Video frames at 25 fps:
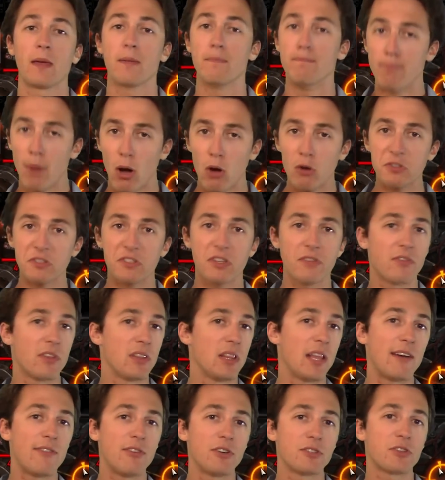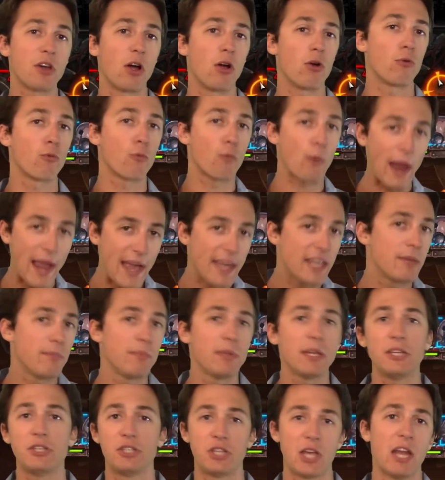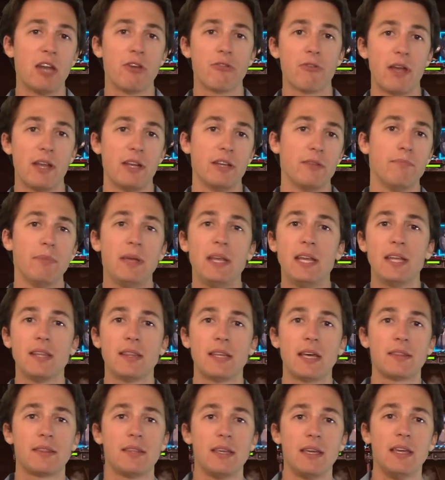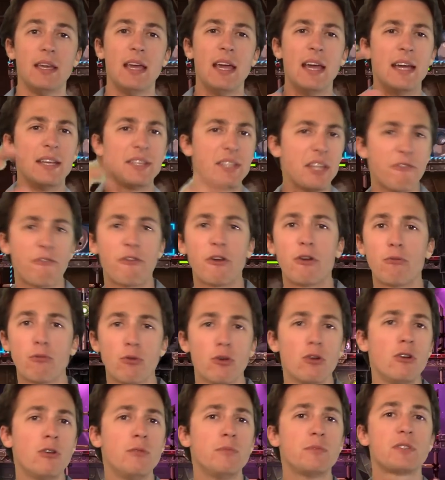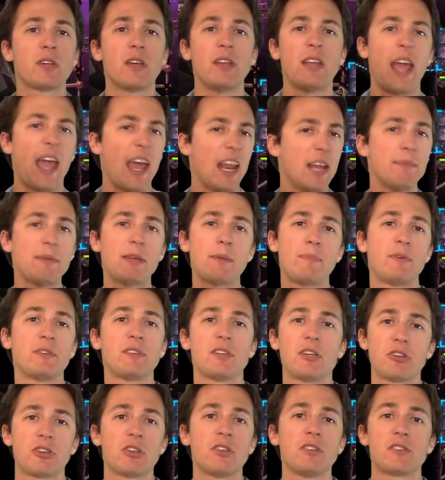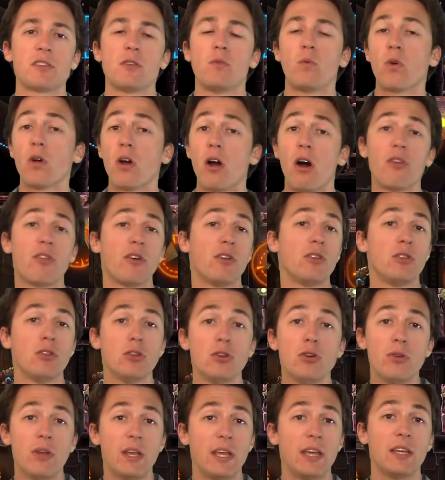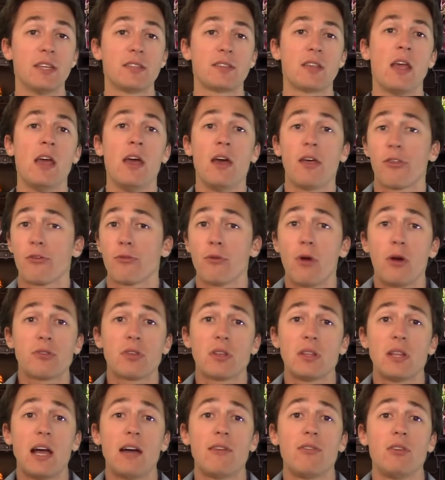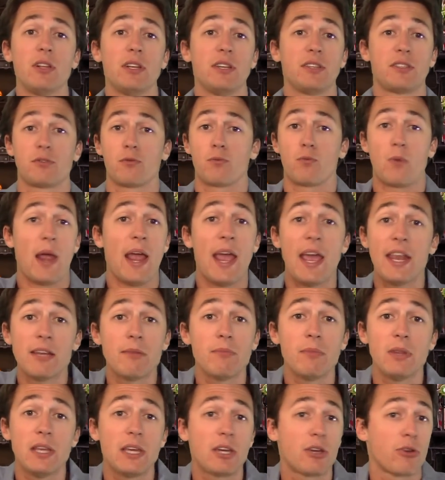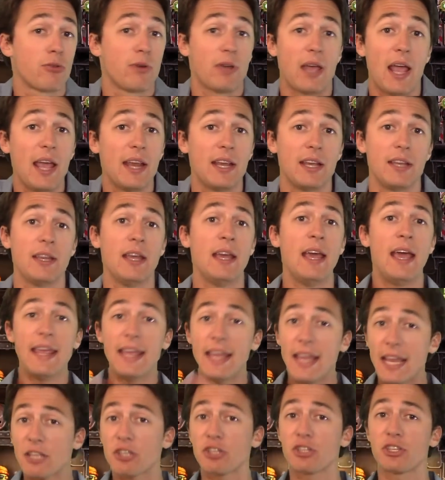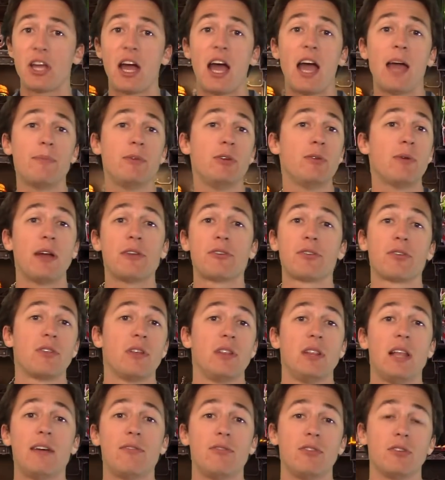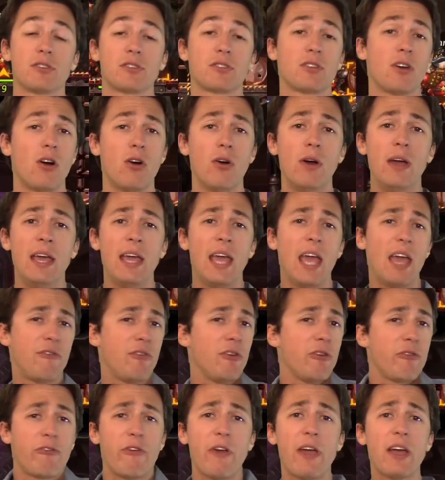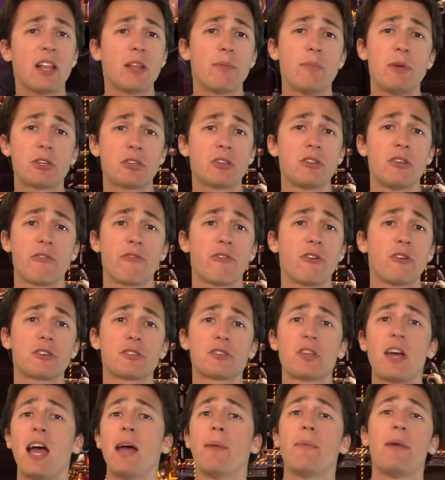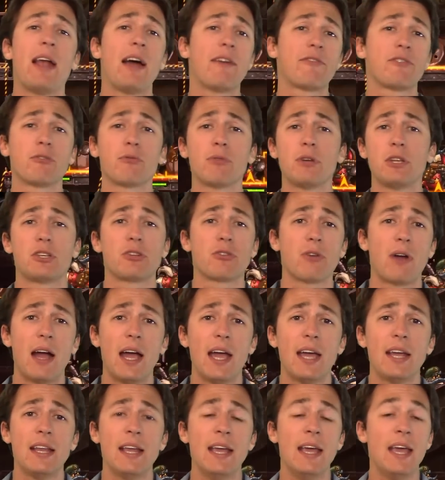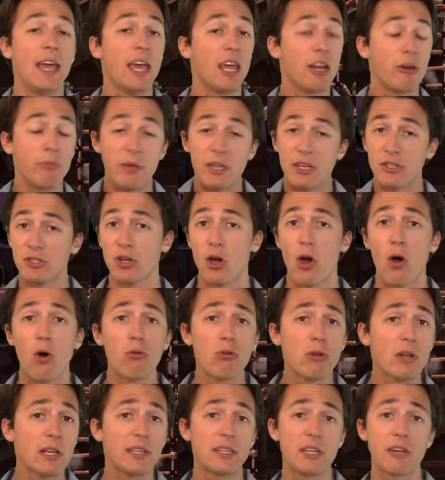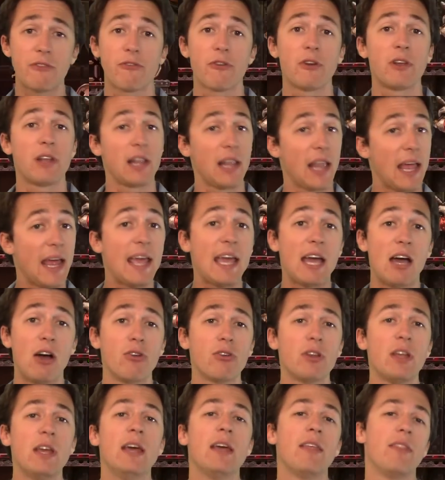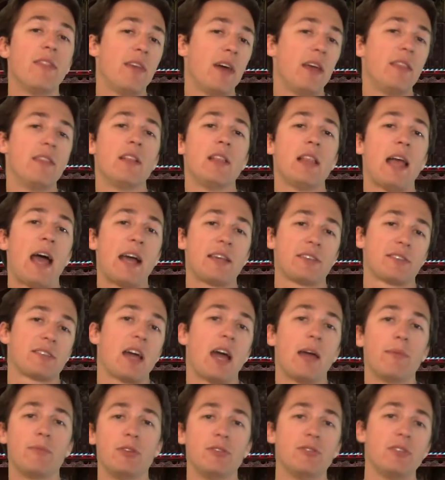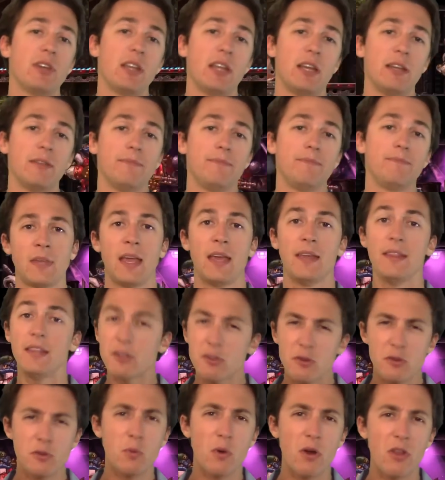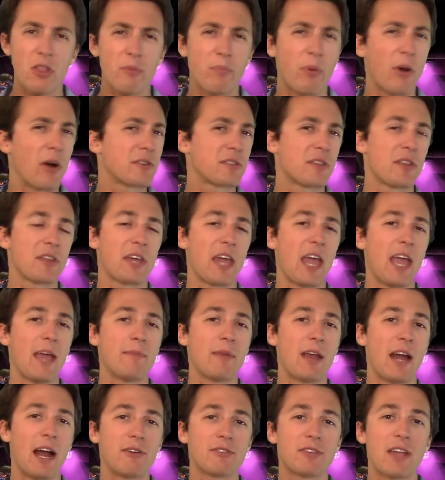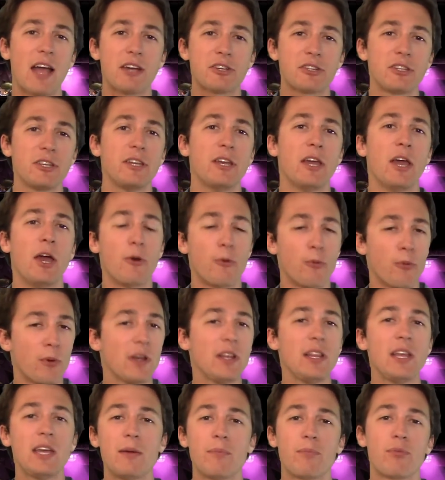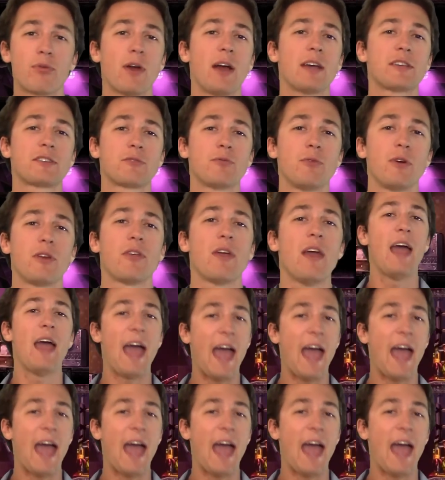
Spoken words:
Most of the levels are randomly generated, meaning that the different rooms and enemy positions and where all the loot is throughout the level is randomly created each time you enter the level. So if you fail a mission the first time and have to retry it, it'll be a totally different layout than the last time you did it. This was one of the parts of the game that I was actually really impressed with.